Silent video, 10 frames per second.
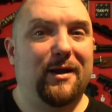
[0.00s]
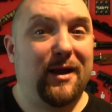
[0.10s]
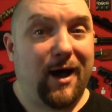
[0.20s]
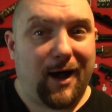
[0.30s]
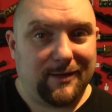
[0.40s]

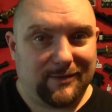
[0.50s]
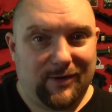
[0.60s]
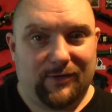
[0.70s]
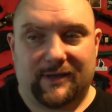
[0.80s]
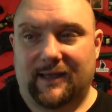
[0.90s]

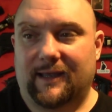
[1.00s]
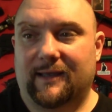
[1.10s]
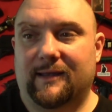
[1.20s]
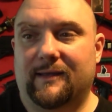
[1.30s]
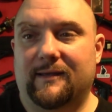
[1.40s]

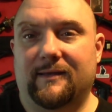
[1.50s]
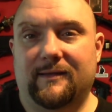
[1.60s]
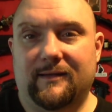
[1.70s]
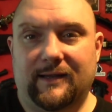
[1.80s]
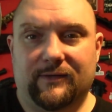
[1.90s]
large-looking
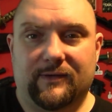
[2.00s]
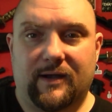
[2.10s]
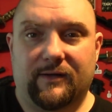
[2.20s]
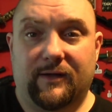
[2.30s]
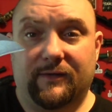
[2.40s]
legal
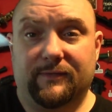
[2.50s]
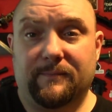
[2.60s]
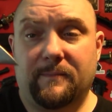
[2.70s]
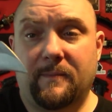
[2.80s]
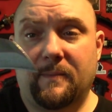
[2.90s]
carry knife.
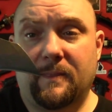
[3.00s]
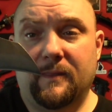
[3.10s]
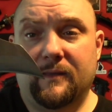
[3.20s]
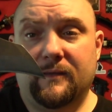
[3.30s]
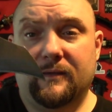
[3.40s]

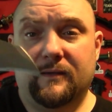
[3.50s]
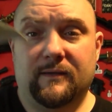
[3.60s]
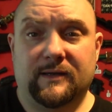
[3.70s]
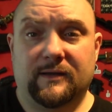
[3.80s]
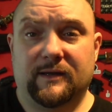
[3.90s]

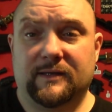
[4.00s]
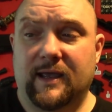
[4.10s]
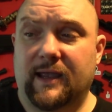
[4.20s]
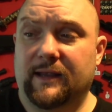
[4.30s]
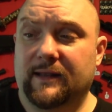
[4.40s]
Because as
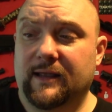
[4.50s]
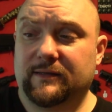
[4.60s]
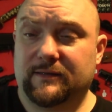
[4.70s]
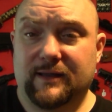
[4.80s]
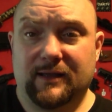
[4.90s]
I say,
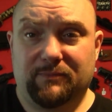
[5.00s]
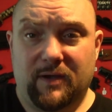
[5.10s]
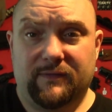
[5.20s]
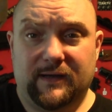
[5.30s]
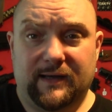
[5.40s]
that's
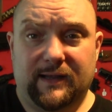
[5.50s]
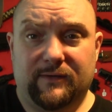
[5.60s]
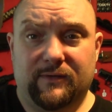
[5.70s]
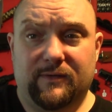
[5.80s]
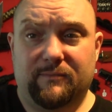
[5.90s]
perfectly
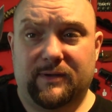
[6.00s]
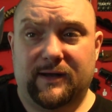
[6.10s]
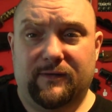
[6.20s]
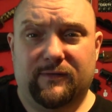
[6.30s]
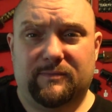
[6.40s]
legal, but
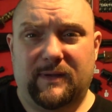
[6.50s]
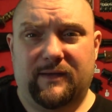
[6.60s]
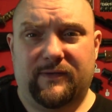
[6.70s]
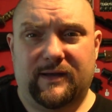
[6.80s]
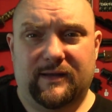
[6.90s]
it looks
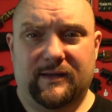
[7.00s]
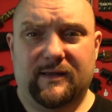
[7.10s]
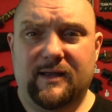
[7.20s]
bigger than it.